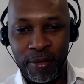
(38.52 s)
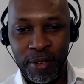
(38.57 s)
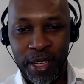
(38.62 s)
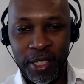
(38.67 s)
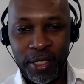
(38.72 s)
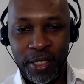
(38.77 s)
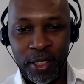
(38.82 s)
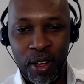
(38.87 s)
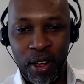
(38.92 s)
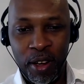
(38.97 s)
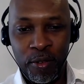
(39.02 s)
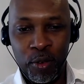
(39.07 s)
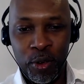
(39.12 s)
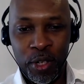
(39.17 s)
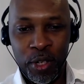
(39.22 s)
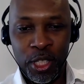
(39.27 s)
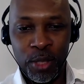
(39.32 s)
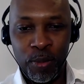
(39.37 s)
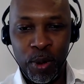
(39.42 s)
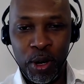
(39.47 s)
as though I've already
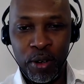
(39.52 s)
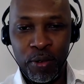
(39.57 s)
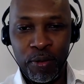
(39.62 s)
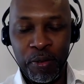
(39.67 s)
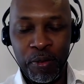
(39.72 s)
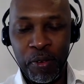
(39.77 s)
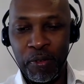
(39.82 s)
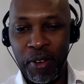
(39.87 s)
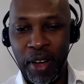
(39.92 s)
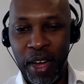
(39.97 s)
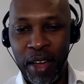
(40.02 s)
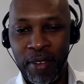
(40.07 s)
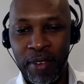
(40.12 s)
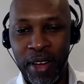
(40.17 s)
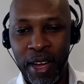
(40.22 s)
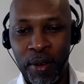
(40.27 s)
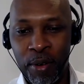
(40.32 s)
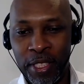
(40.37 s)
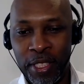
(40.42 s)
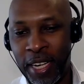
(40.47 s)
spoken for 5
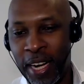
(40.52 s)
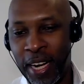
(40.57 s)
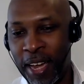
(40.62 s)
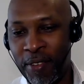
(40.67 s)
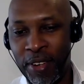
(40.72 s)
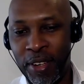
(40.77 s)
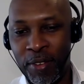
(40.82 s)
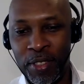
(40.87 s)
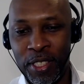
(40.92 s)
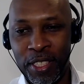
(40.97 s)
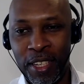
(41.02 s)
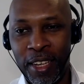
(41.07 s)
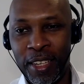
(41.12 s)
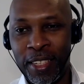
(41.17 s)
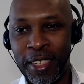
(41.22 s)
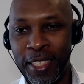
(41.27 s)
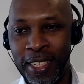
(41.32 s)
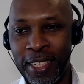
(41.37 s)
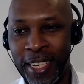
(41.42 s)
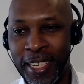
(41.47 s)
hours and I haven't even
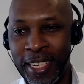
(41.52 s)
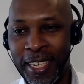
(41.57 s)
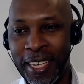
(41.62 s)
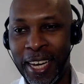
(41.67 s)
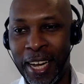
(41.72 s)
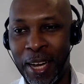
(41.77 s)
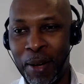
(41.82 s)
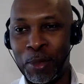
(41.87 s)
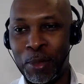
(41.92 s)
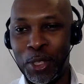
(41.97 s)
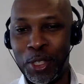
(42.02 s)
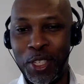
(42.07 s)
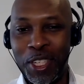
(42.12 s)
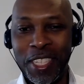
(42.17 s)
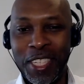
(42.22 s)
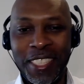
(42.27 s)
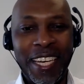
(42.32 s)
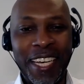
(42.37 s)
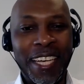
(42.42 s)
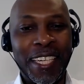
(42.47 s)
started the day yet. I'm just
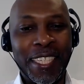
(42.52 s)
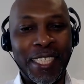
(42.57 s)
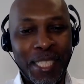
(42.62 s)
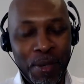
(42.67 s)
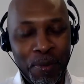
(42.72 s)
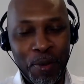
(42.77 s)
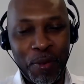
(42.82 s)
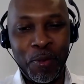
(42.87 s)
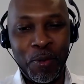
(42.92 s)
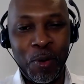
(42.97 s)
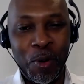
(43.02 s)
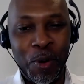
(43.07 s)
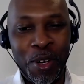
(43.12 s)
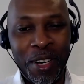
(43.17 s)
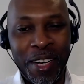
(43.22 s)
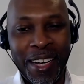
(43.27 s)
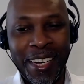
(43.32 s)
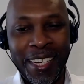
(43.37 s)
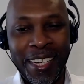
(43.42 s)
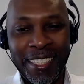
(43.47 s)
gonna take a sip of water,
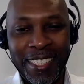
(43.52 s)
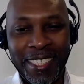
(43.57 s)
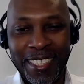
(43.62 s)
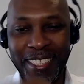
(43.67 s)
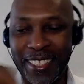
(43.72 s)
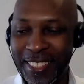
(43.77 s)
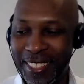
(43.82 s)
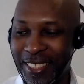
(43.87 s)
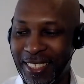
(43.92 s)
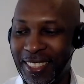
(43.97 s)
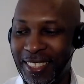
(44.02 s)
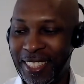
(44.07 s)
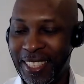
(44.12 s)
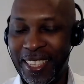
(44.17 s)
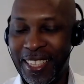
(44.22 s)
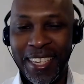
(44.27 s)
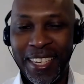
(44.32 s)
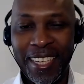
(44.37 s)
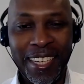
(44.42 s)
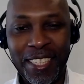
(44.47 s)
guys.
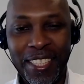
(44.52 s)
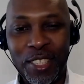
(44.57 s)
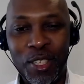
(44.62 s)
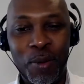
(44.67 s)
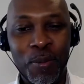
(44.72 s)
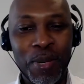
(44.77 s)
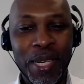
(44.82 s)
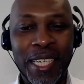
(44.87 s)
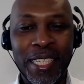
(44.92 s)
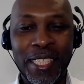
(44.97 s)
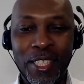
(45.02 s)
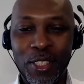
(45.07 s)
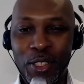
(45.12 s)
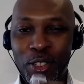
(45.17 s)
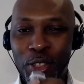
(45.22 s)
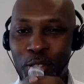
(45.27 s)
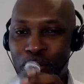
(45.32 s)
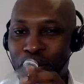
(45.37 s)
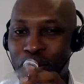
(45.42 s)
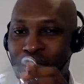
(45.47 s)
So please
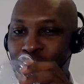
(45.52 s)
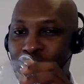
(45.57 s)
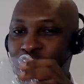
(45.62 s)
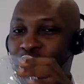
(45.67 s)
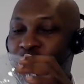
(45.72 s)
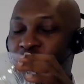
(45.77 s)
excuse me.